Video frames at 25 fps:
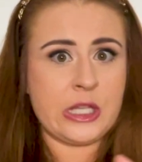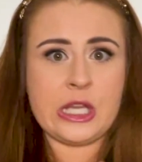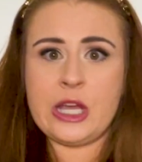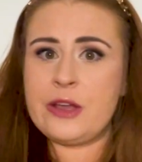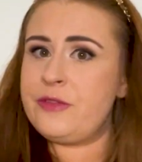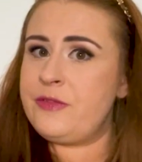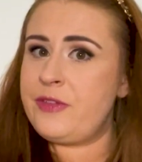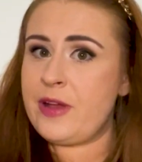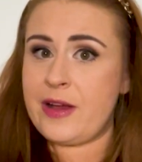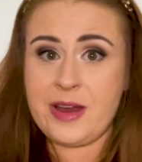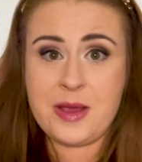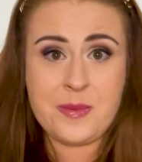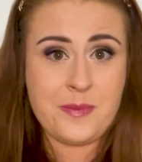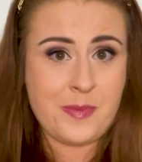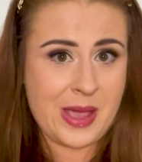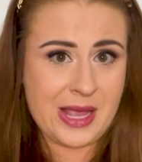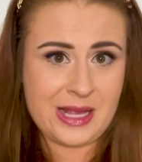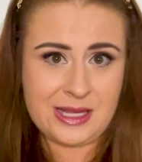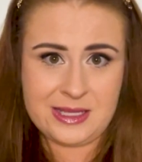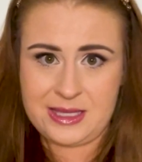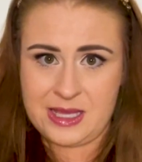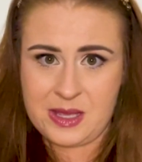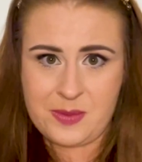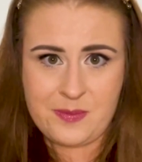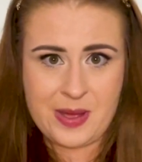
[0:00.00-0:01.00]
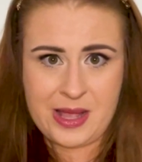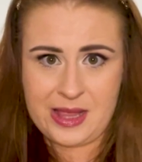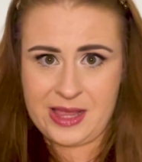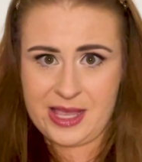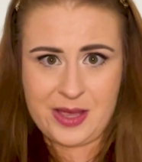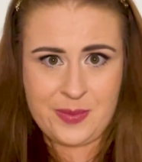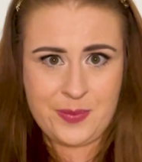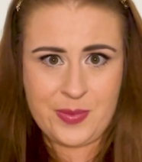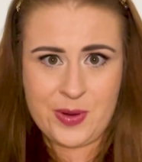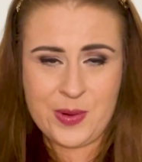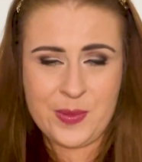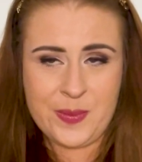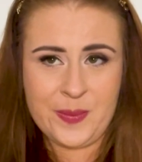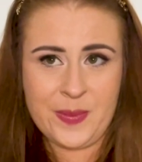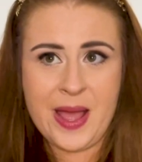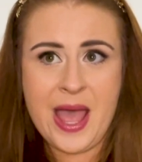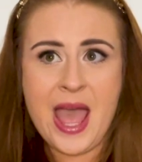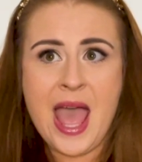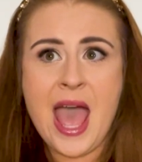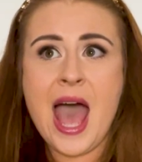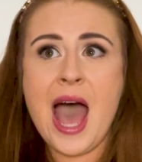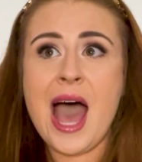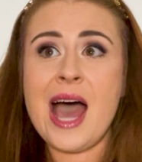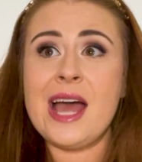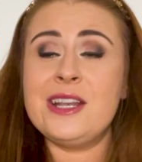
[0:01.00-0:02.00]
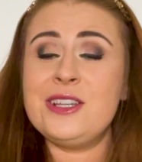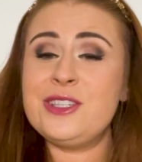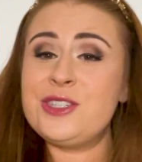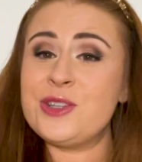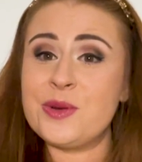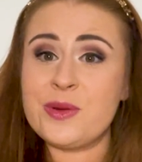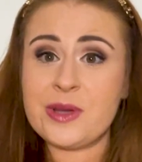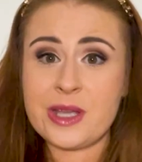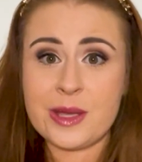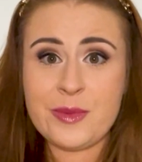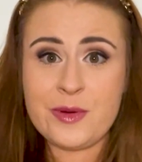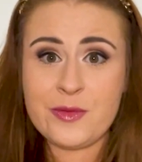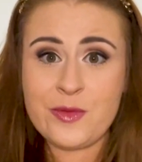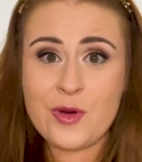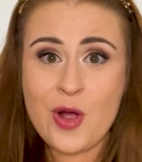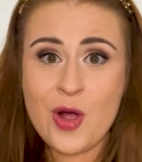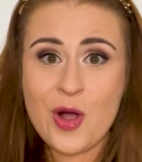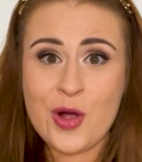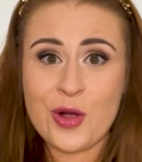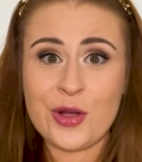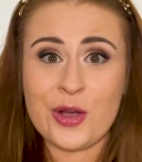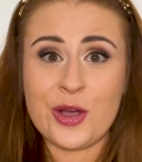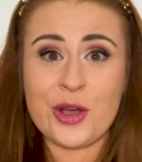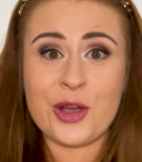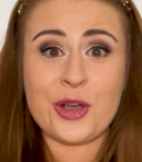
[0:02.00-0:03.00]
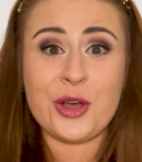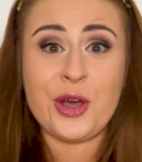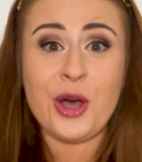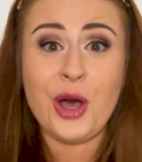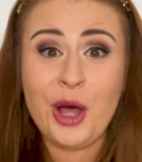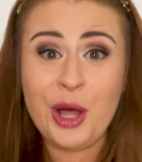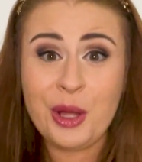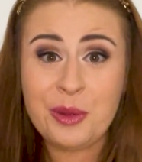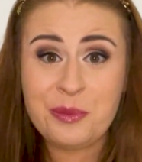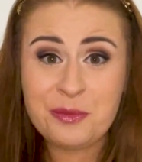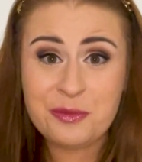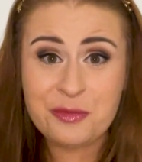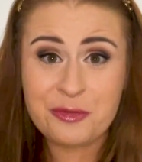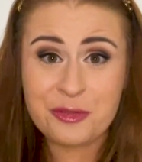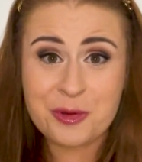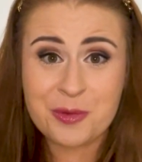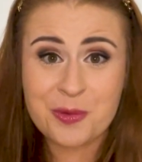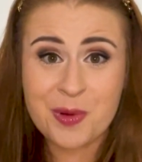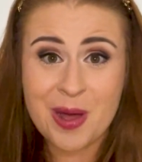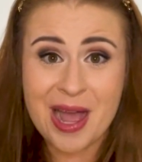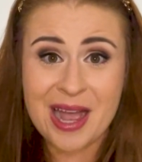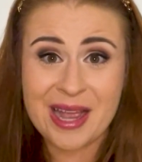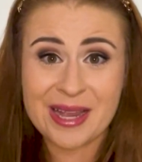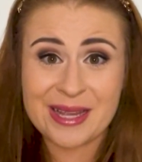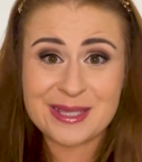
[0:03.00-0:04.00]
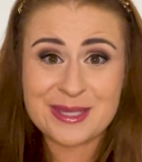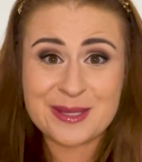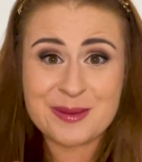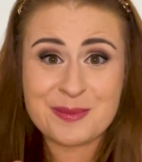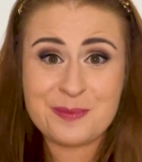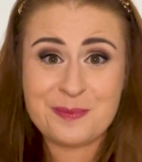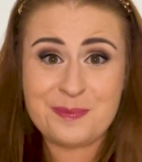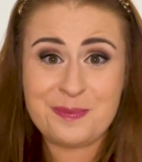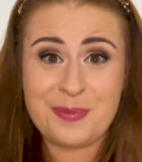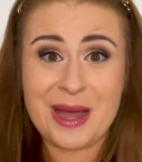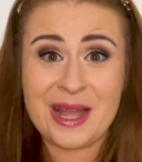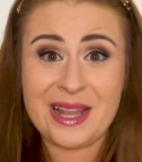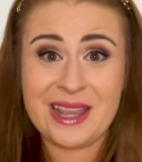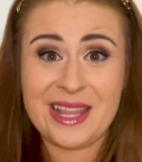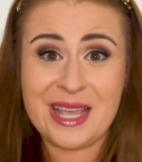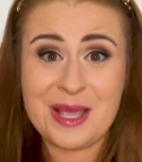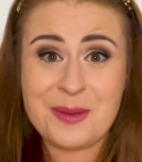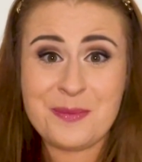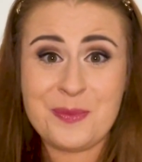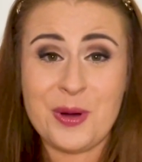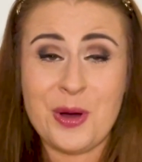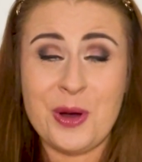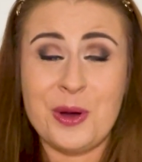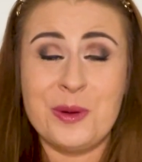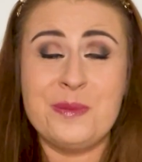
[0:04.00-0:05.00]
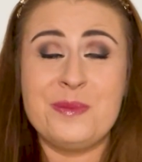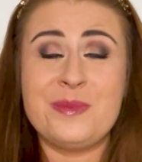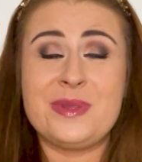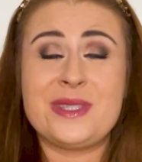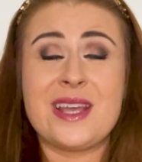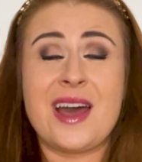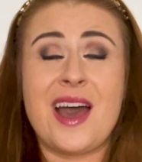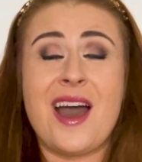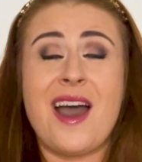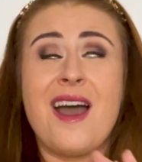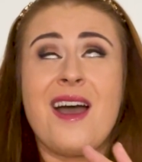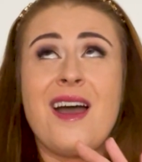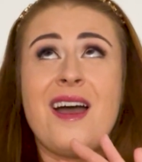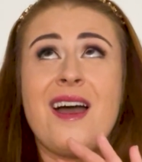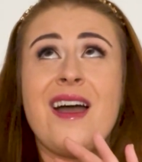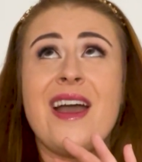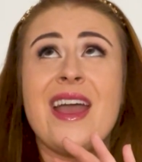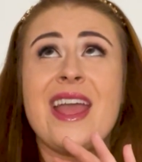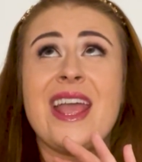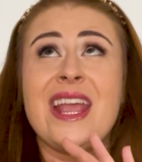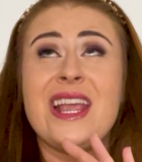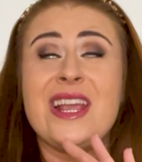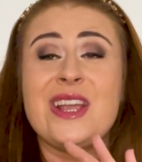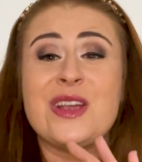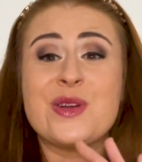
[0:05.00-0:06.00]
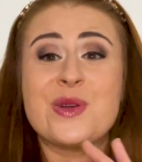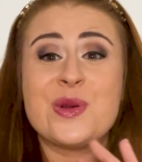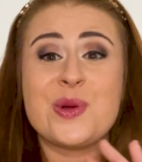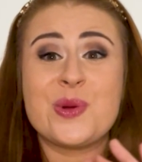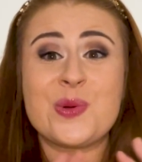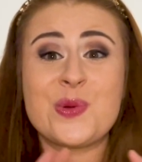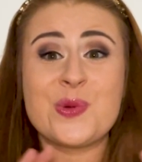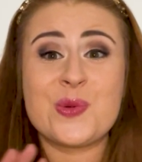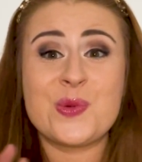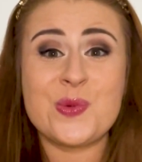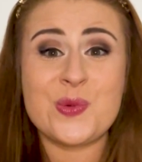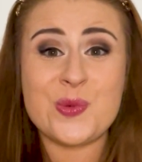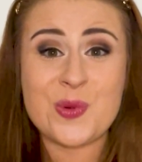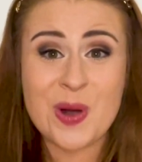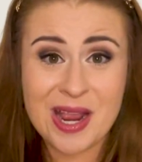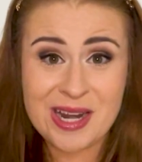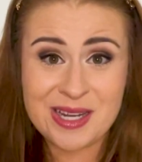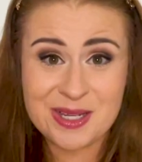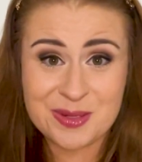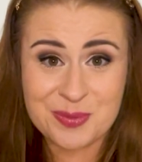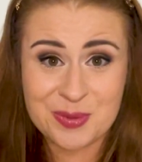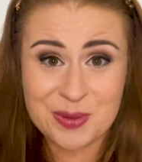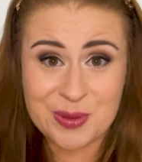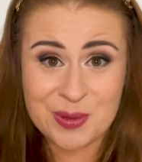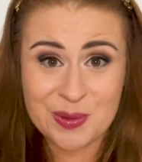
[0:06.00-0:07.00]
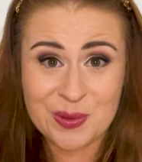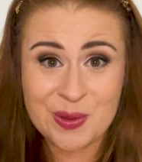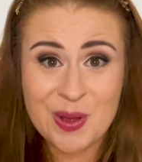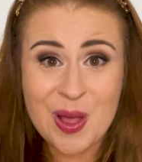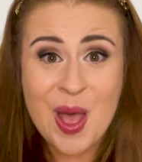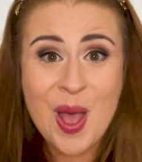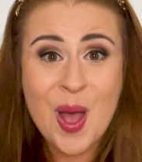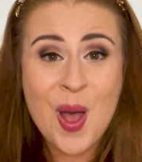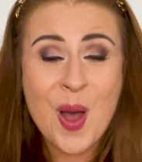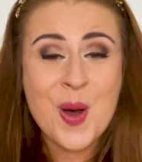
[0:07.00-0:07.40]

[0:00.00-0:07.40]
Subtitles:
a very basic ballet pump. And don't get me wrong, comfort-wise, ballet pumps are incredible.